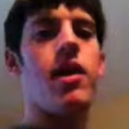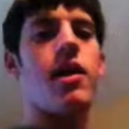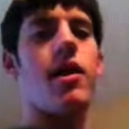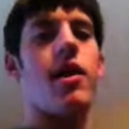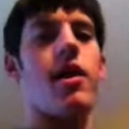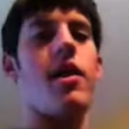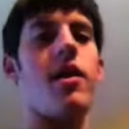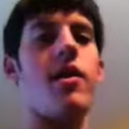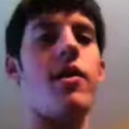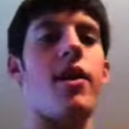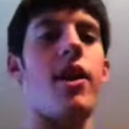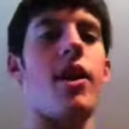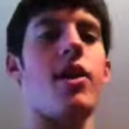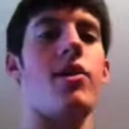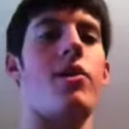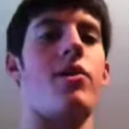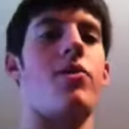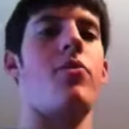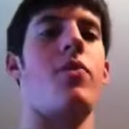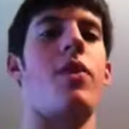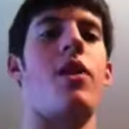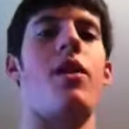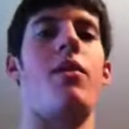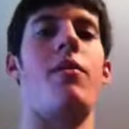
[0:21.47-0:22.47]
and I
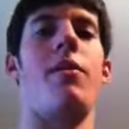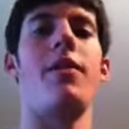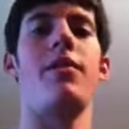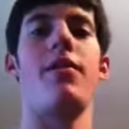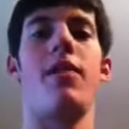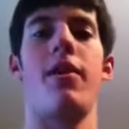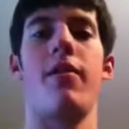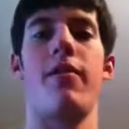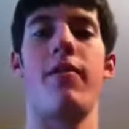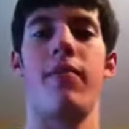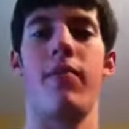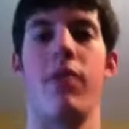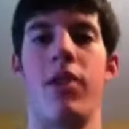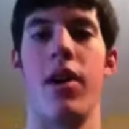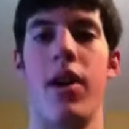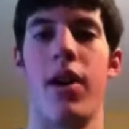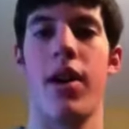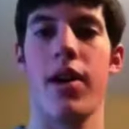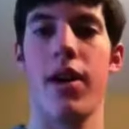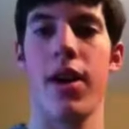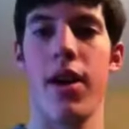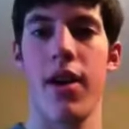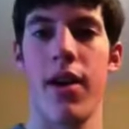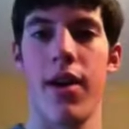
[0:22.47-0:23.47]
just want to make this
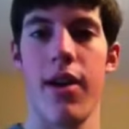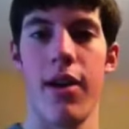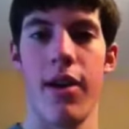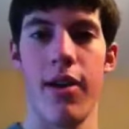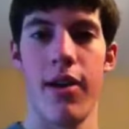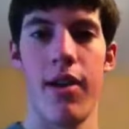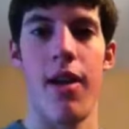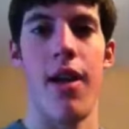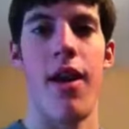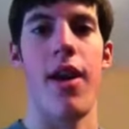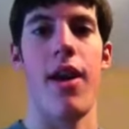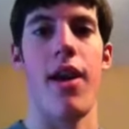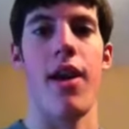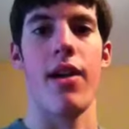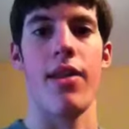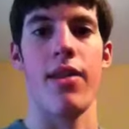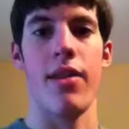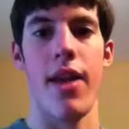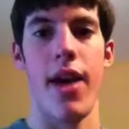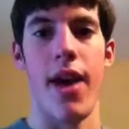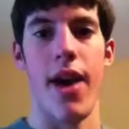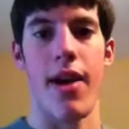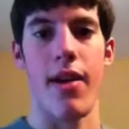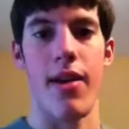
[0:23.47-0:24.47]
vlog saying
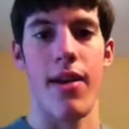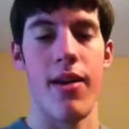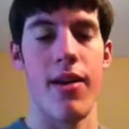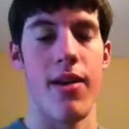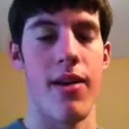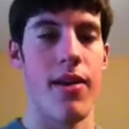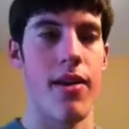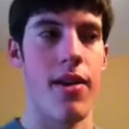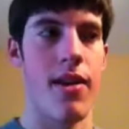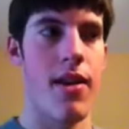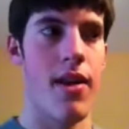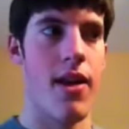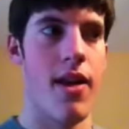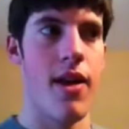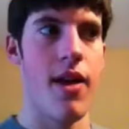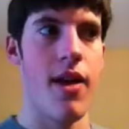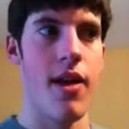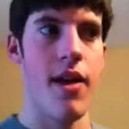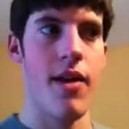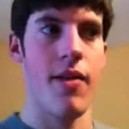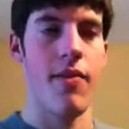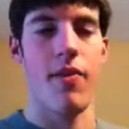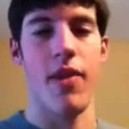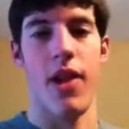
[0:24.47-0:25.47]
that
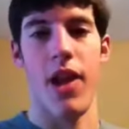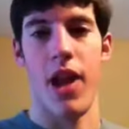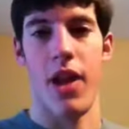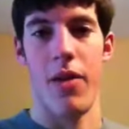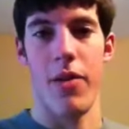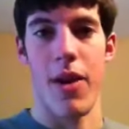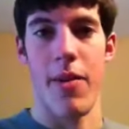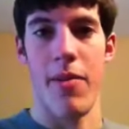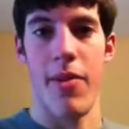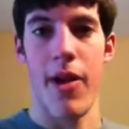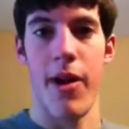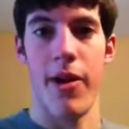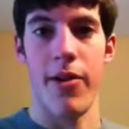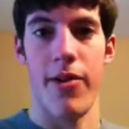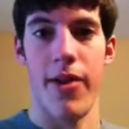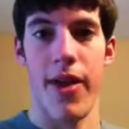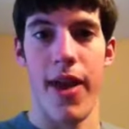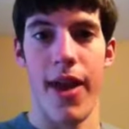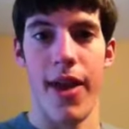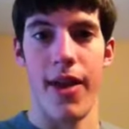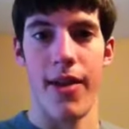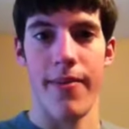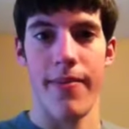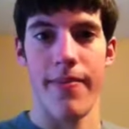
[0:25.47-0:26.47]
today's my
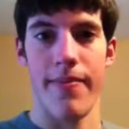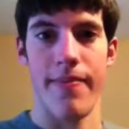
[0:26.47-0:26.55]
birthday